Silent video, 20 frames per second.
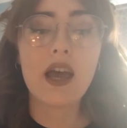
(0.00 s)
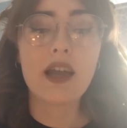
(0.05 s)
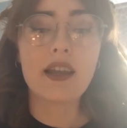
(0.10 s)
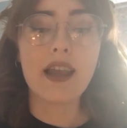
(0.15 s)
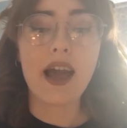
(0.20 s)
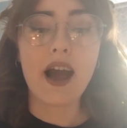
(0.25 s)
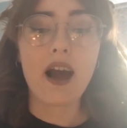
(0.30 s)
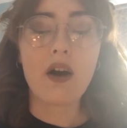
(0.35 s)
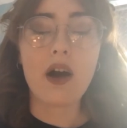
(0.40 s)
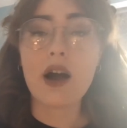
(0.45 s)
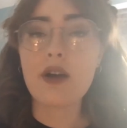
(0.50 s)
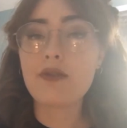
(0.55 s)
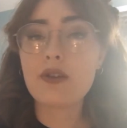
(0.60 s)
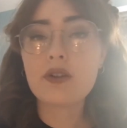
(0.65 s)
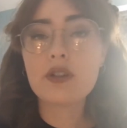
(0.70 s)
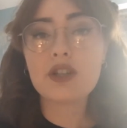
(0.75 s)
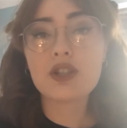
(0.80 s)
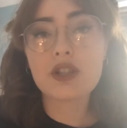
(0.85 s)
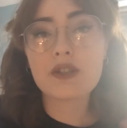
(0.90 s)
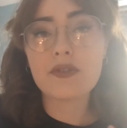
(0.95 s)
Now, I've
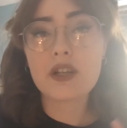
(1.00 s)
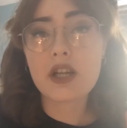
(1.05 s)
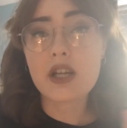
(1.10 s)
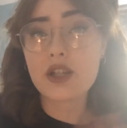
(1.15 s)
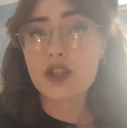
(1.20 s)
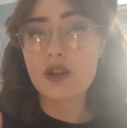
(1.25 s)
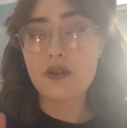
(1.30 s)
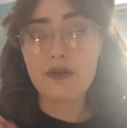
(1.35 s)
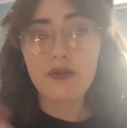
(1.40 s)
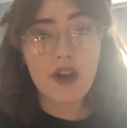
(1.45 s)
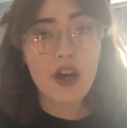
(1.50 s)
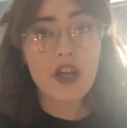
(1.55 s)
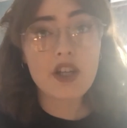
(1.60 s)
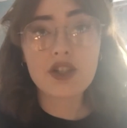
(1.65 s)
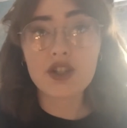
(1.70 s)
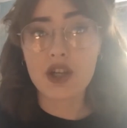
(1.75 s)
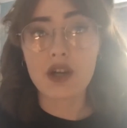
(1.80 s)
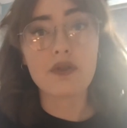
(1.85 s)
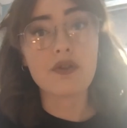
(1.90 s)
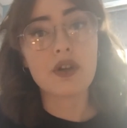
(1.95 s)
only just finished the
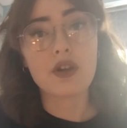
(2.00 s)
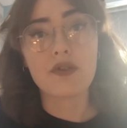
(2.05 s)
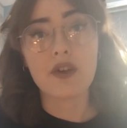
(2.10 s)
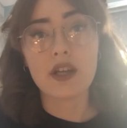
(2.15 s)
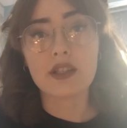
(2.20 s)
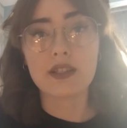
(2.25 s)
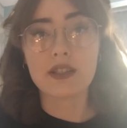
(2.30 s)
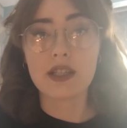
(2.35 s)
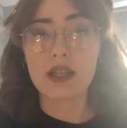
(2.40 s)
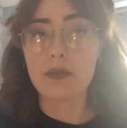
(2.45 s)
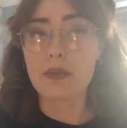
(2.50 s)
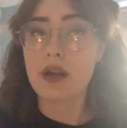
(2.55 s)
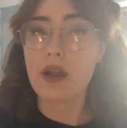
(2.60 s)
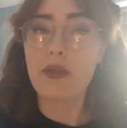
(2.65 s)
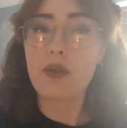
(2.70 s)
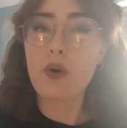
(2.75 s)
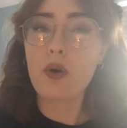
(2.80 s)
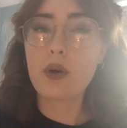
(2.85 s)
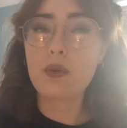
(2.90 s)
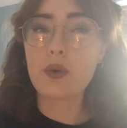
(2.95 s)
first year of university, but I
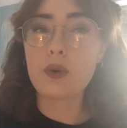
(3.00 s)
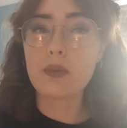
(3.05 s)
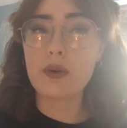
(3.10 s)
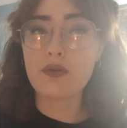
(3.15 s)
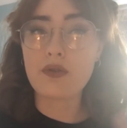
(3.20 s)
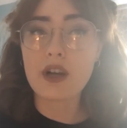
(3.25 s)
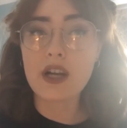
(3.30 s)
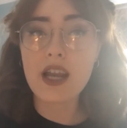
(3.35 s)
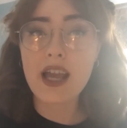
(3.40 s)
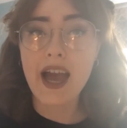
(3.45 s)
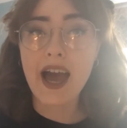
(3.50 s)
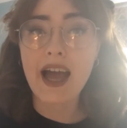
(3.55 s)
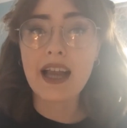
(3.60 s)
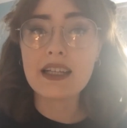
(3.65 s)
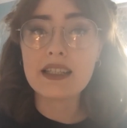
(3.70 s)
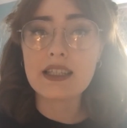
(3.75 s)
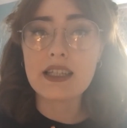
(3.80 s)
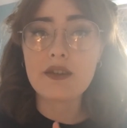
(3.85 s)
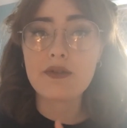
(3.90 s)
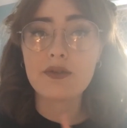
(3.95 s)
thought it would be really
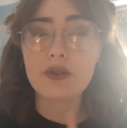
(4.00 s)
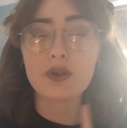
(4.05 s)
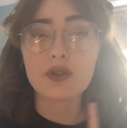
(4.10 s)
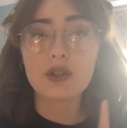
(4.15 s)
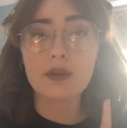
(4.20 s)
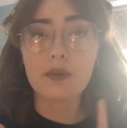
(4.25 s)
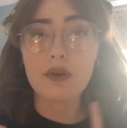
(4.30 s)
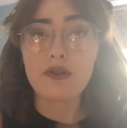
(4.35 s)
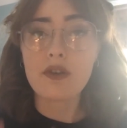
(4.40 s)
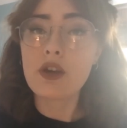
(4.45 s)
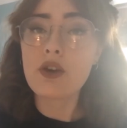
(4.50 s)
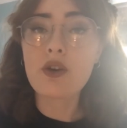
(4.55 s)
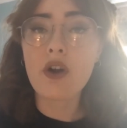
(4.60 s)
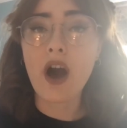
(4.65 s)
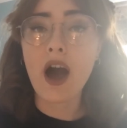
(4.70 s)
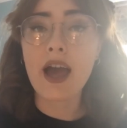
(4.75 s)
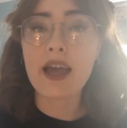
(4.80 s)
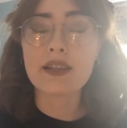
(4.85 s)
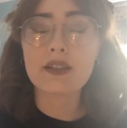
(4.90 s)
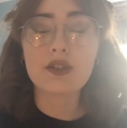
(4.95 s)
handy for some of you
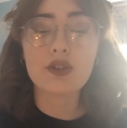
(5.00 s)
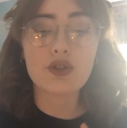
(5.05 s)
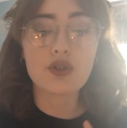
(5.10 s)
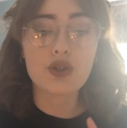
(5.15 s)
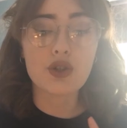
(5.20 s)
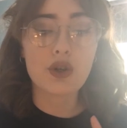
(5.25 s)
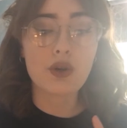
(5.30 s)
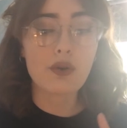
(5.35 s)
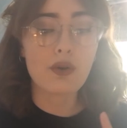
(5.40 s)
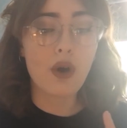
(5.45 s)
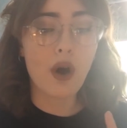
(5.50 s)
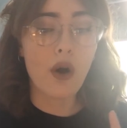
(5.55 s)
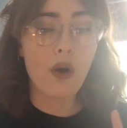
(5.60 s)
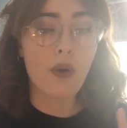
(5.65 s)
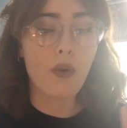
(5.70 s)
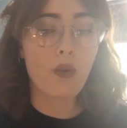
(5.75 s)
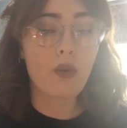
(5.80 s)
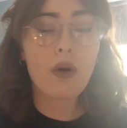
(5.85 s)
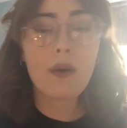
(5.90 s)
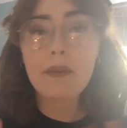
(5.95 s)
guys to
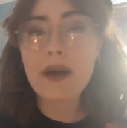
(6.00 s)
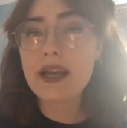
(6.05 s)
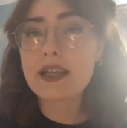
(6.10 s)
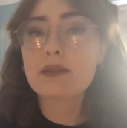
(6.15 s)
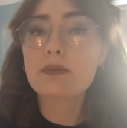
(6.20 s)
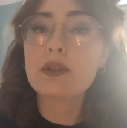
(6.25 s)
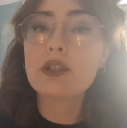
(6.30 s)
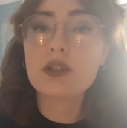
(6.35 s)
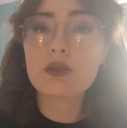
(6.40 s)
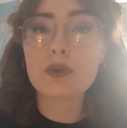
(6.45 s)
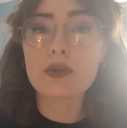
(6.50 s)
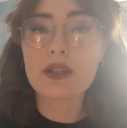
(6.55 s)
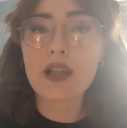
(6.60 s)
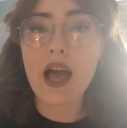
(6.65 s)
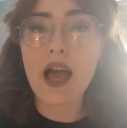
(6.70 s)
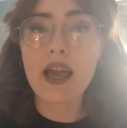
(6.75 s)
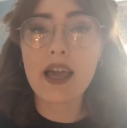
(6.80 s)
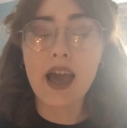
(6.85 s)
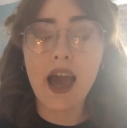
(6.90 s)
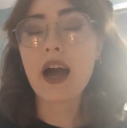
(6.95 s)
know what my experience was
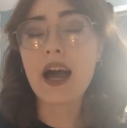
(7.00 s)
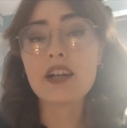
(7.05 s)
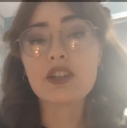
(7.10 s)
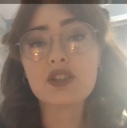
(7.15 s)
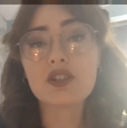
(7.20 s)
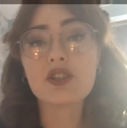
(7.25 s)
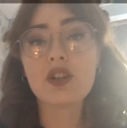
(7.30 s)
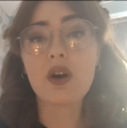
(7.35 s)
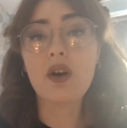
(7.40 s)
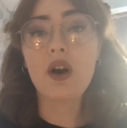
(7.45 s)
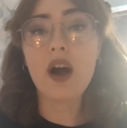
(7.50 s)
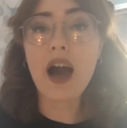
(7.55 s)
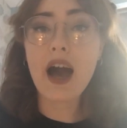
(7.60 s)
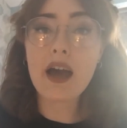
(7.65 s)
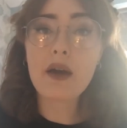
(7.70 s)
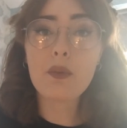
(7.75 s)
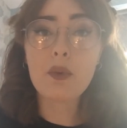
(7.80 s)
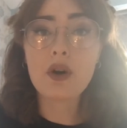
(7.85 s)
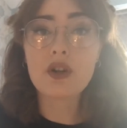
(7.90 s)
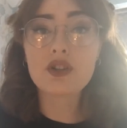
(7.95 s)
like. I just thought
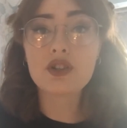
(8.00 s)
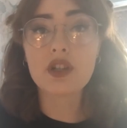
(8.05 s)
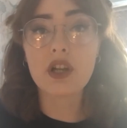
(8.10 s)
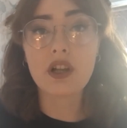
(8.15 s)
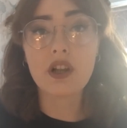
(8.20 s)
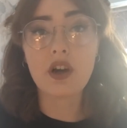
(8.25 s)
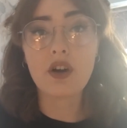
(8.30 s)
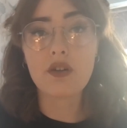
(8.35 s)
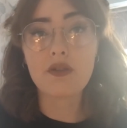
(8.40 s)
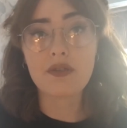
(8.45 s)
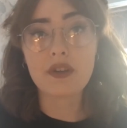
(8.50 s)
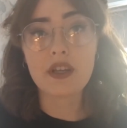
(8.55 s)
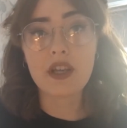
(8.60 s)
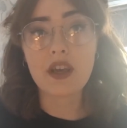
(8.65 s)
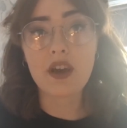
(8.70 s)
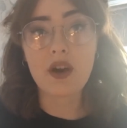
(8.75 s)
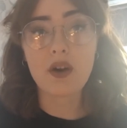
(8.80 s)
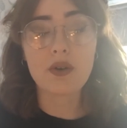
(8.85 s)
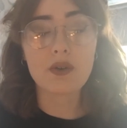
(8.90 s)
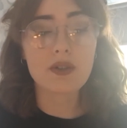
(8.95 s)
I watched a lot of
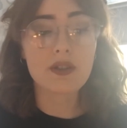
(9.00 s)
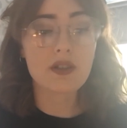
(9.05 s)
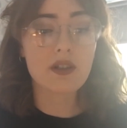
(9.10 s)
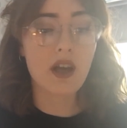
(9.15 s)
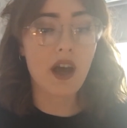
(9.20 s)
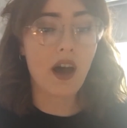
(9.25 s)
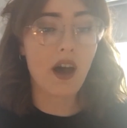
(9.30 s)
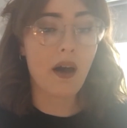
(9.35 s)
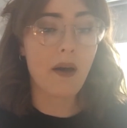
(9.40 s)
videos